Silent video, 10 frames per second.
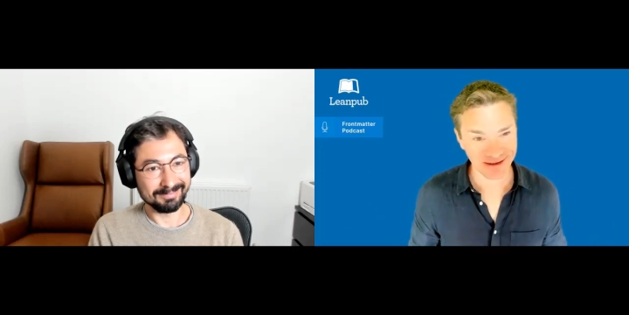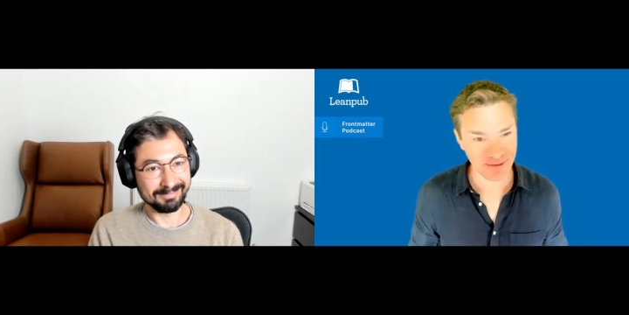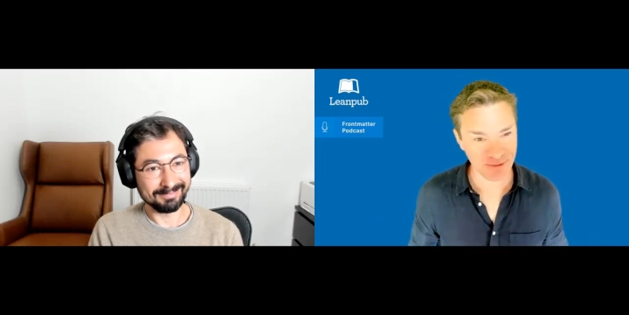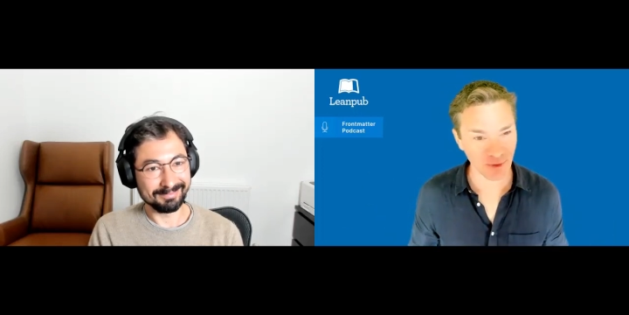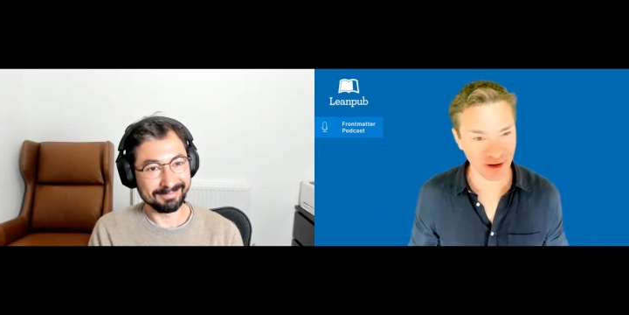
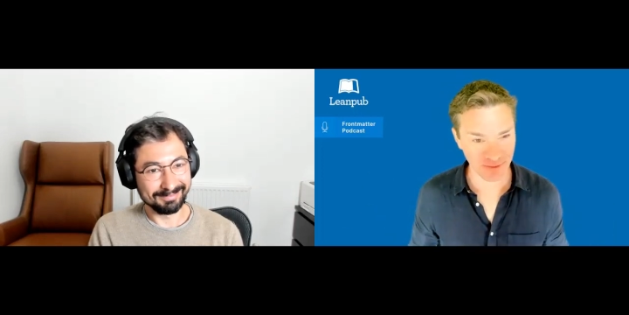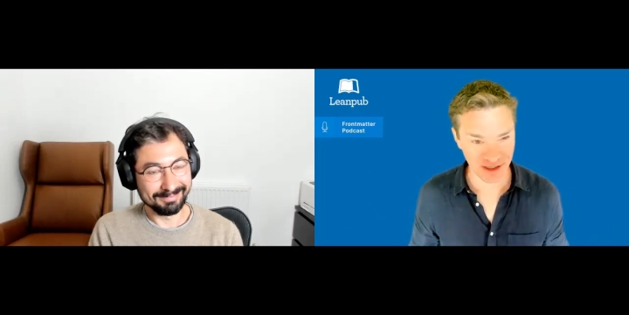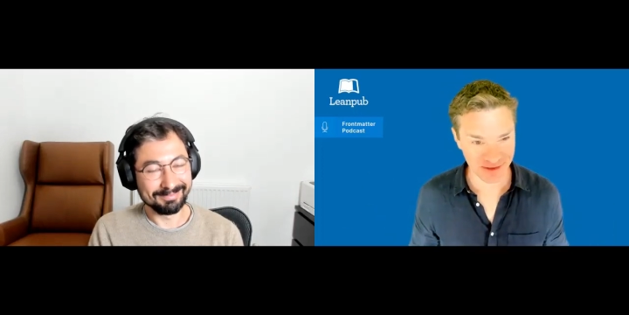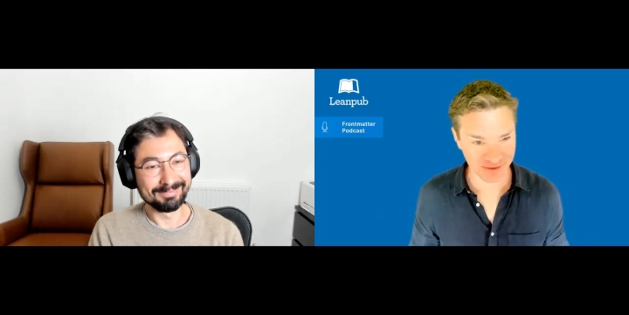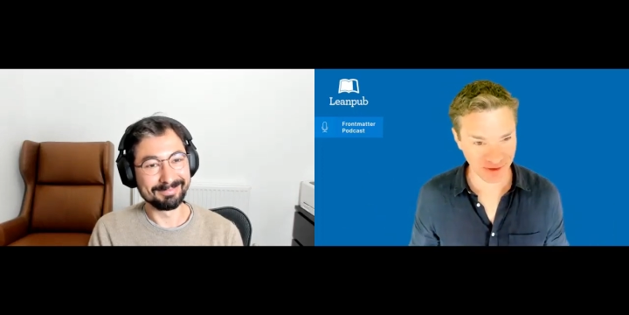Speaker 1: about what it
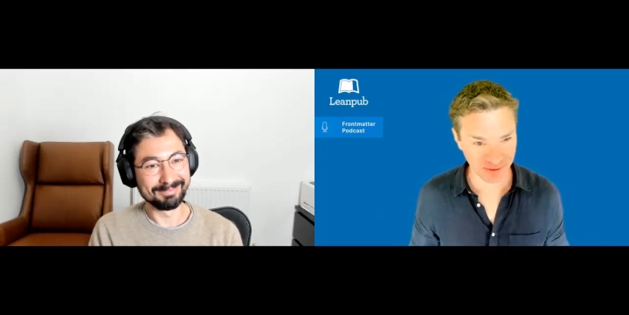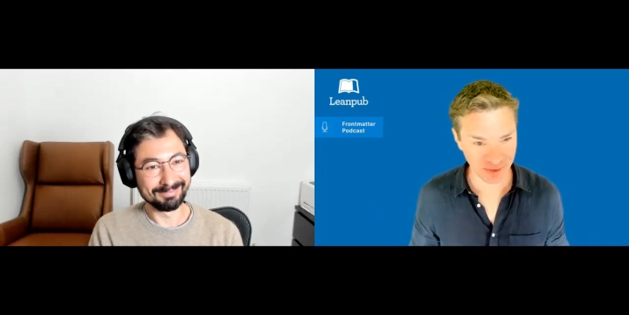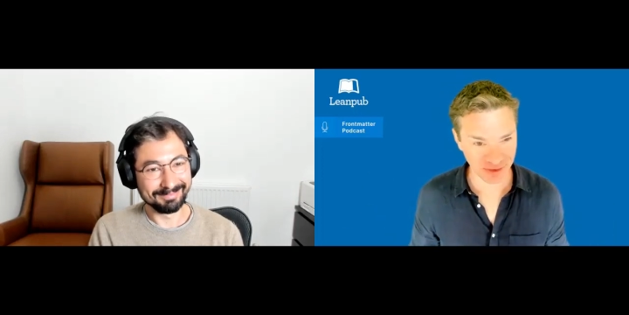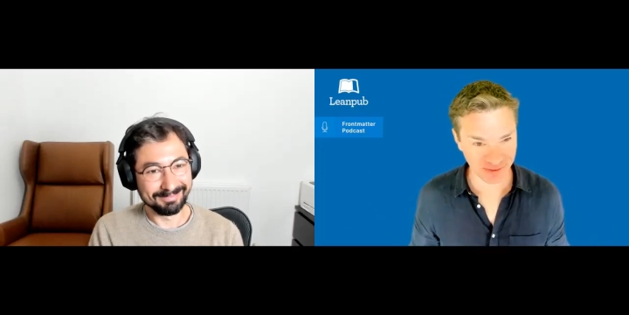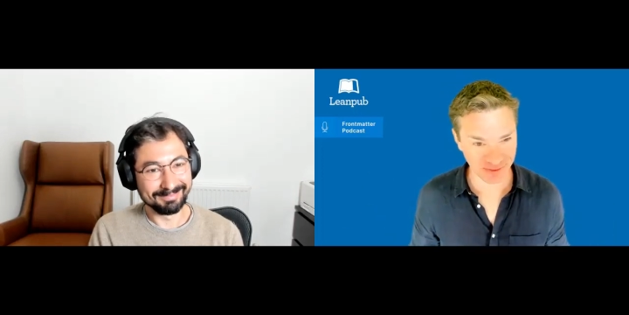means for a
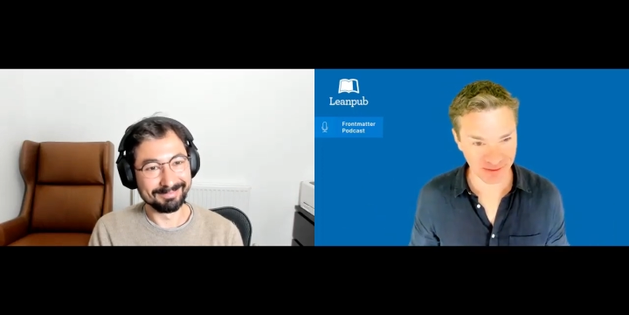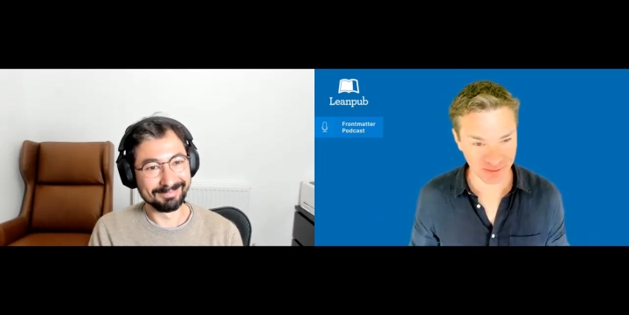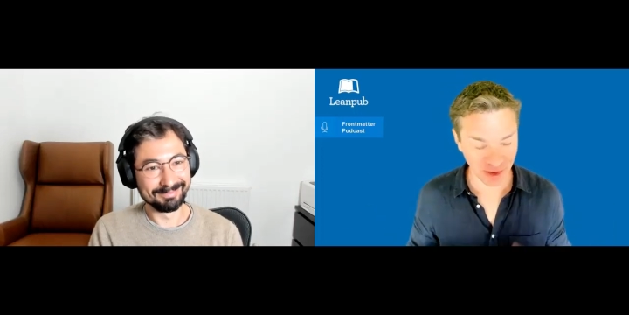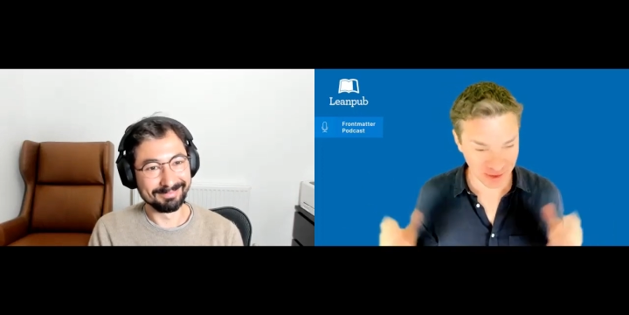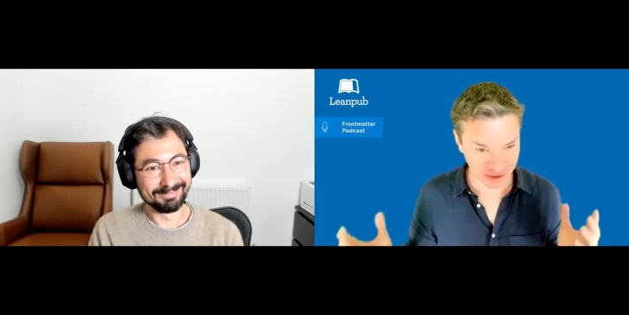book to be
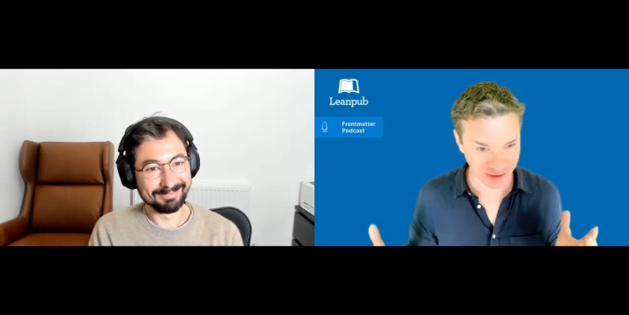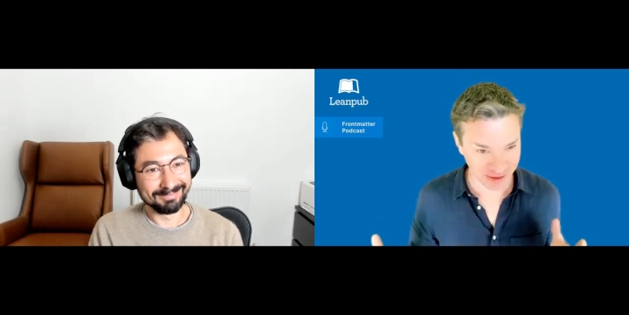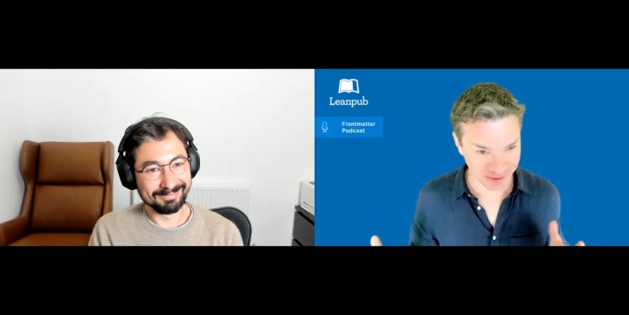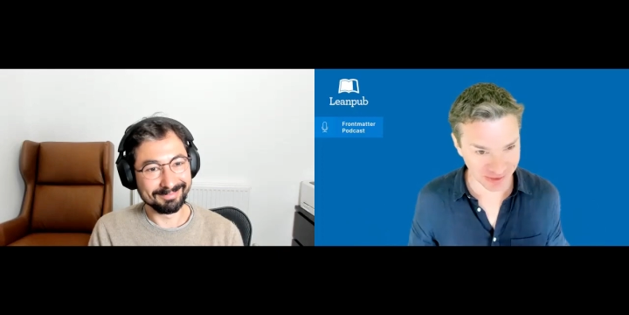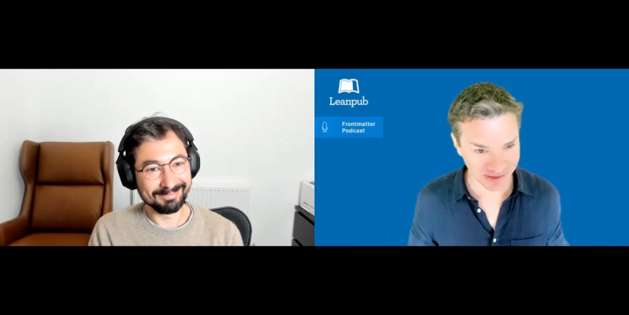partially
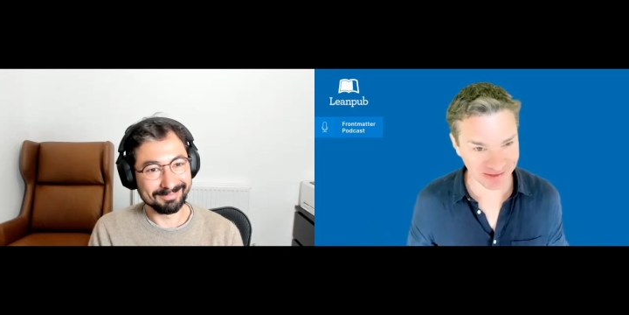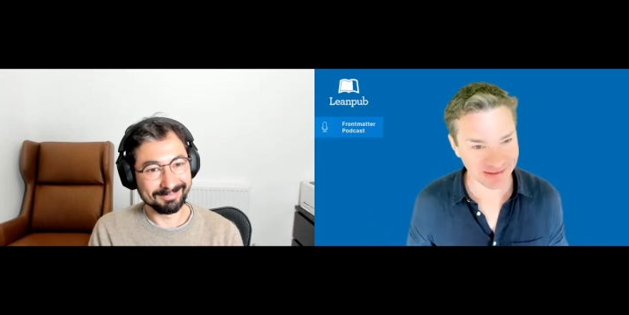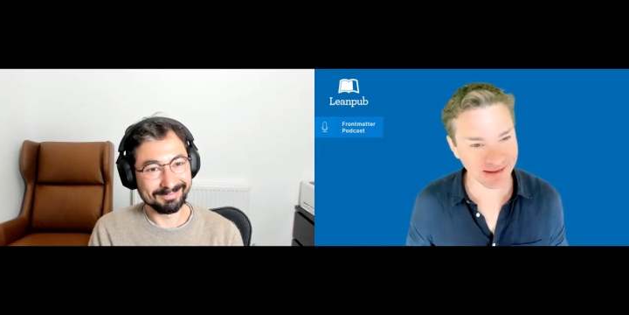complete